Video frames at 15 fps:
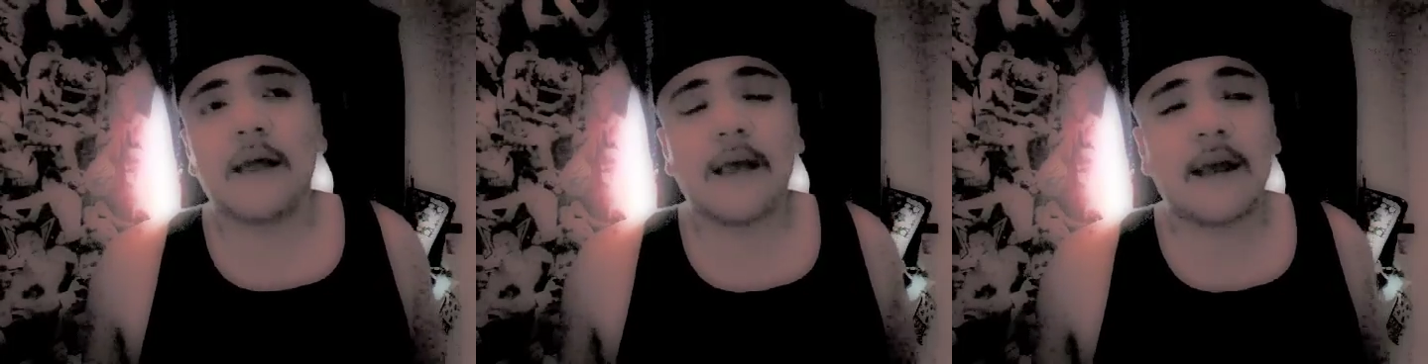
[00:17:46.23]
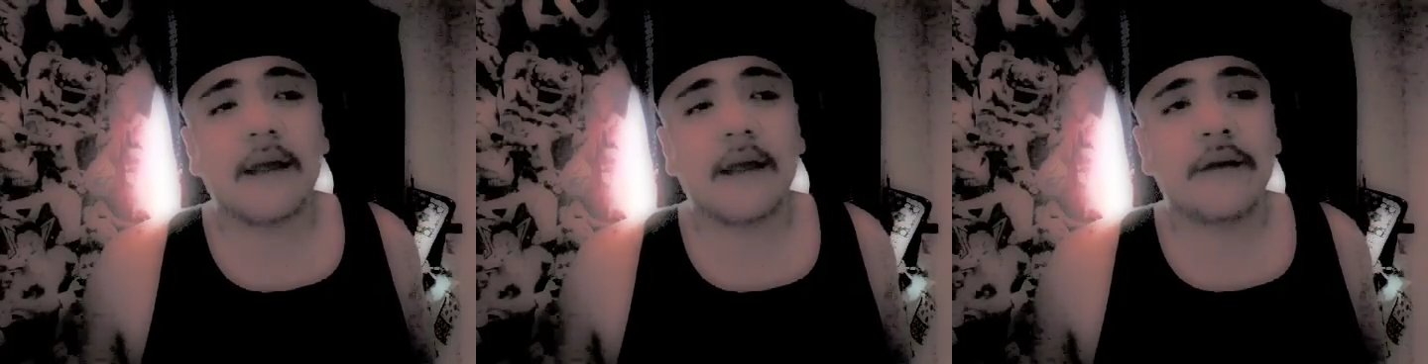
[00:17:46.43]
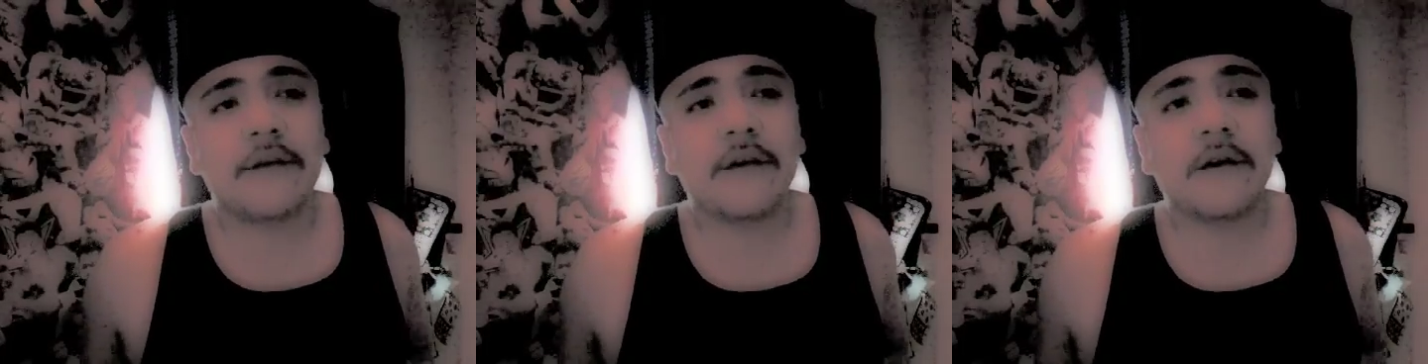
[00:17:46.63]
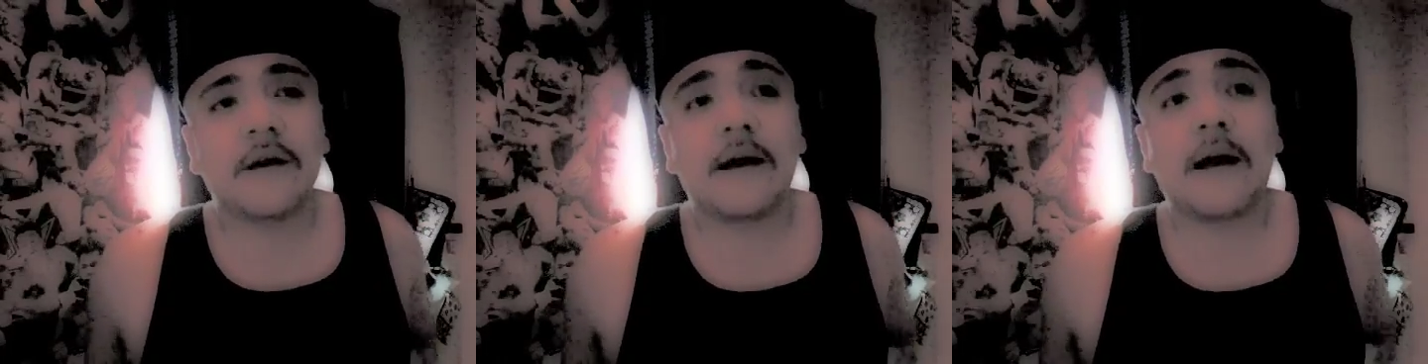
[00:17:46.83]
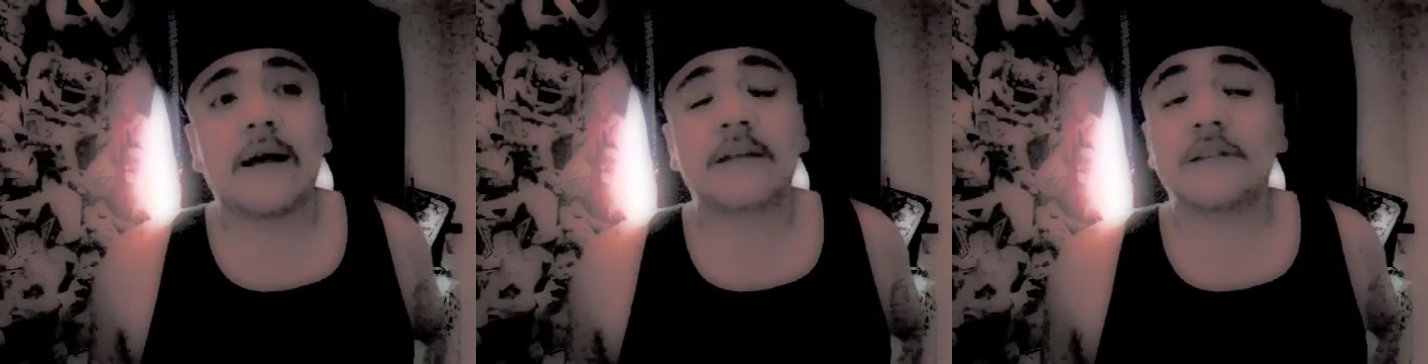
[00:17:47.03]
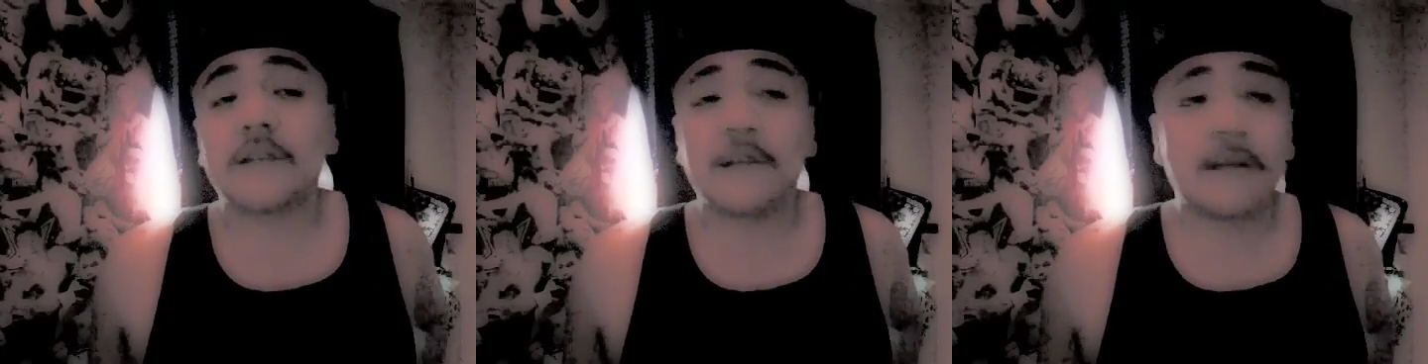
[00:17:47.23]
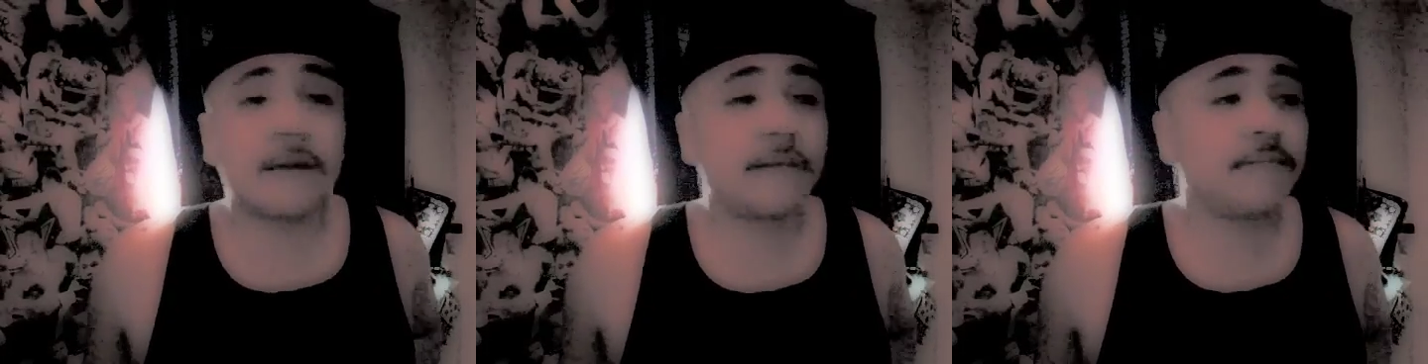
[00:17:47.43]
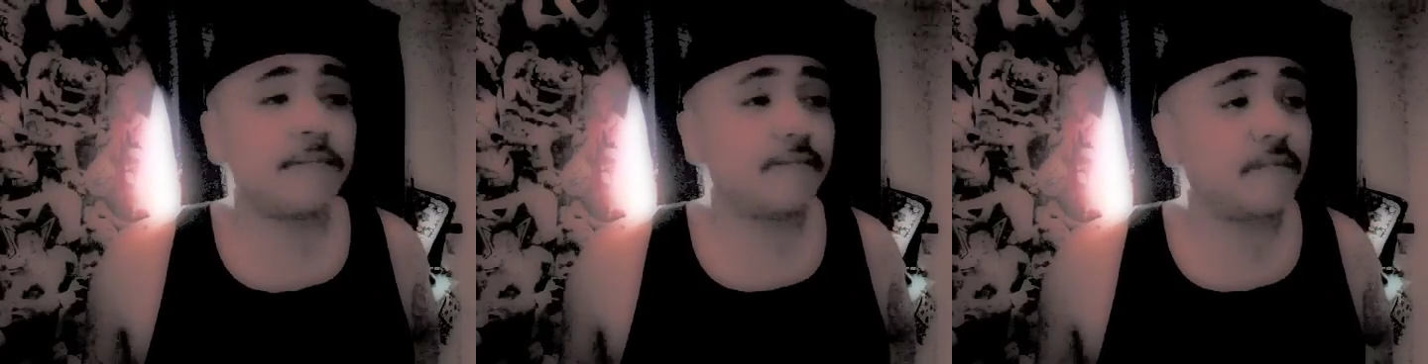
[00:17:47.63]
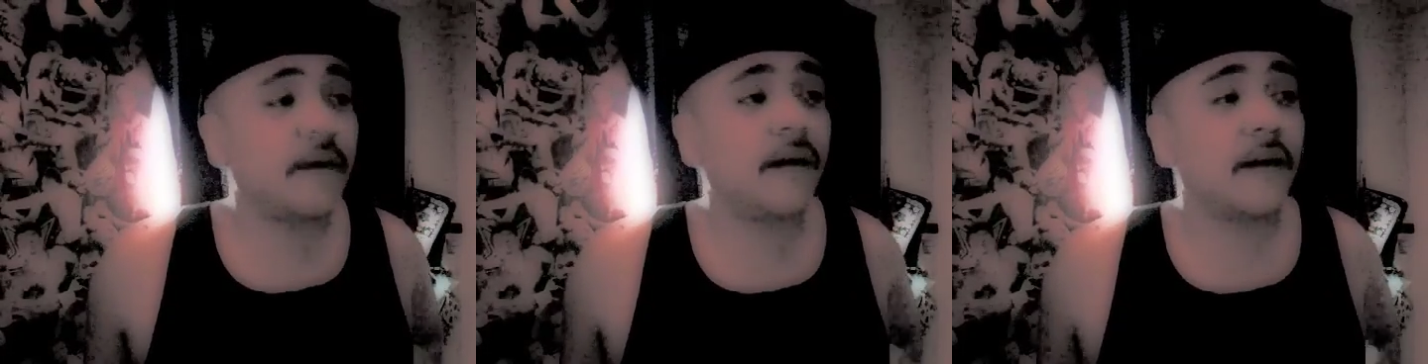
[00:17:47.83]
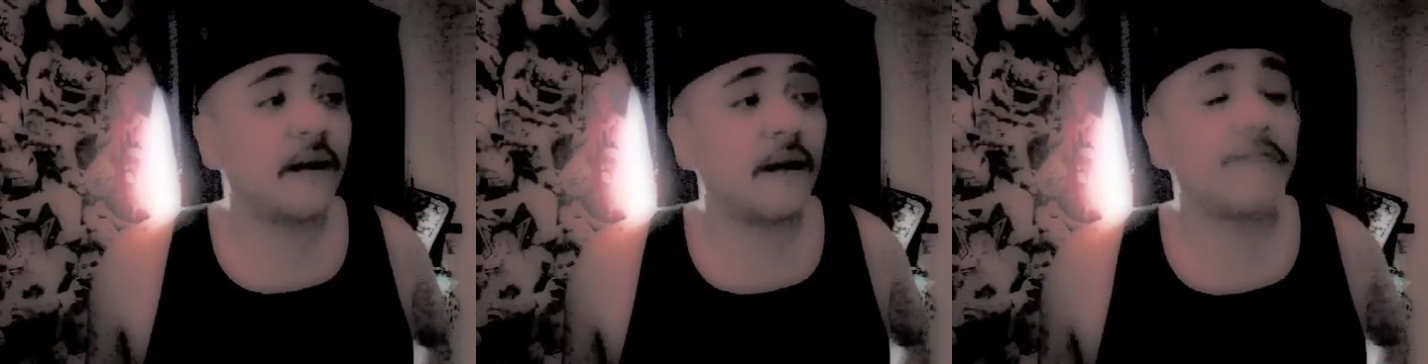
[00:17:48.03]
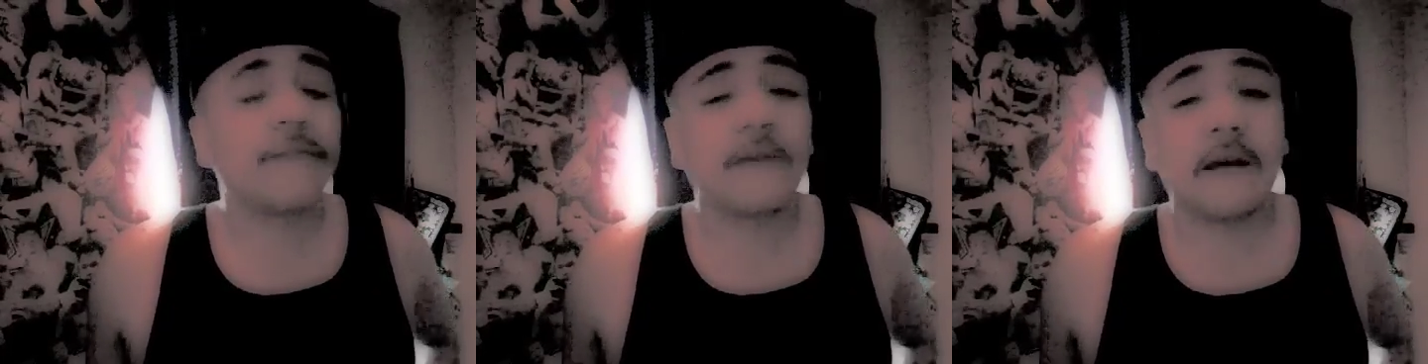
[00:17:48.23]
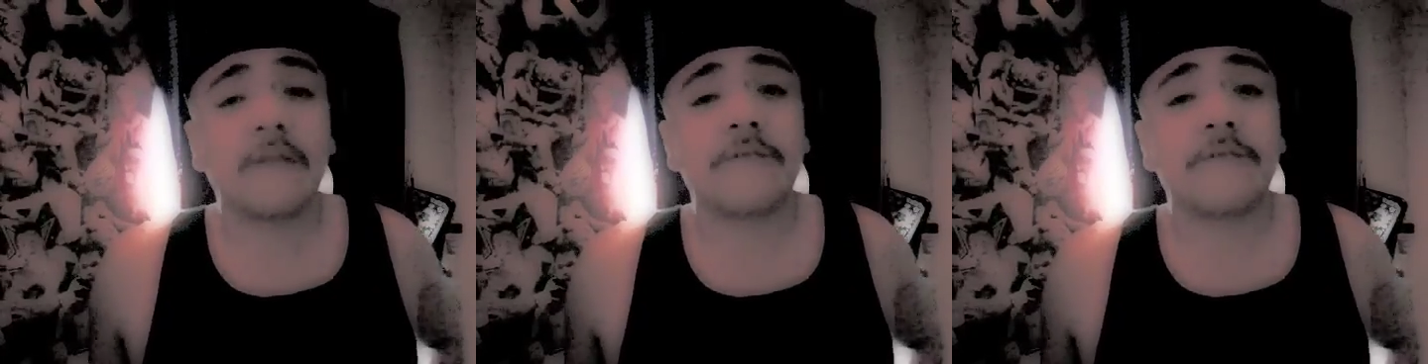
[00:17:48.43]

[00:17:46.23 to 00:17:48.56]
And actually, I